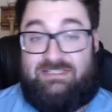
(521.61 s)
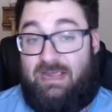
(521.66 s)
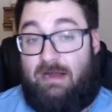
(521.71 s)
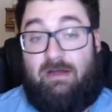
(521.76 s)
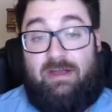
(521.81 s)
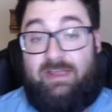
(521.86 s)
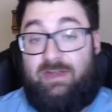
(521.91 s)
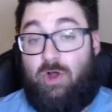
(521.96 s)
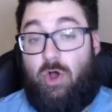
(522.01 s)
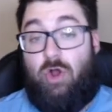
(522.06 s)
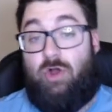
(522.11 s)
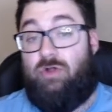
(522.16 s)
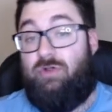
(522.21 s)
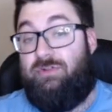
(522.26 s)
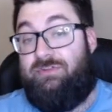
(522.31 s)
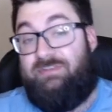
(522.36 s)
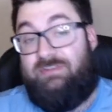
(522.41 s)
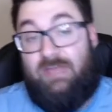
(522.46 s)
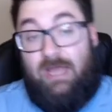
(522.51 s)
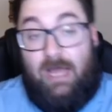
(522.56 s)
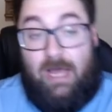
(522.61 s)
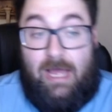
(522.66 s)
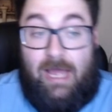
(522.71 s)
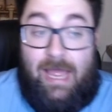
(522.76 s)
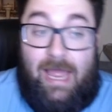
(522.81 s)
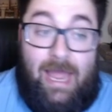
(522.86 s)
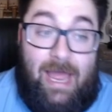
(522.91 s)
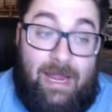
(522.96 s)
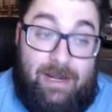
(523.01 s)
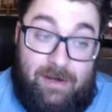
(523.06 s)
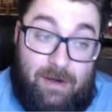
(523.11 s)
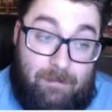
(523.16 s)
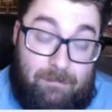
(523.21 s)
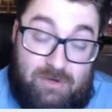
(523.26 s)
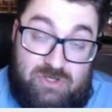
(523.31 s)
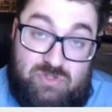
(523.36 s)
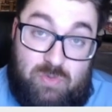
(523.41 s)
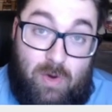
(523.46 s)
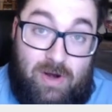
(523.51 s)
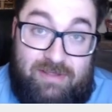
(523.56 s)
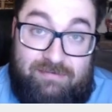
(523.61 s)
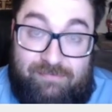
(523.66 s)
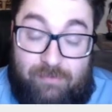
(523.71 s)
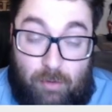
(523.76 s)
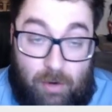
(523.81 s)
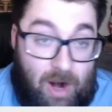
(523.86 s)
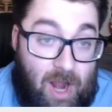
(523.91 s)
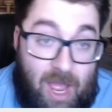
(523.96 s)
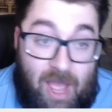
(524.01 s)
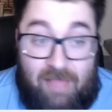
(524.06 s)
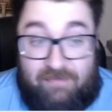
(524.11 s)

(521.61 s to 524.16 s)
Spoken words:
Terrion Arnold at number 24.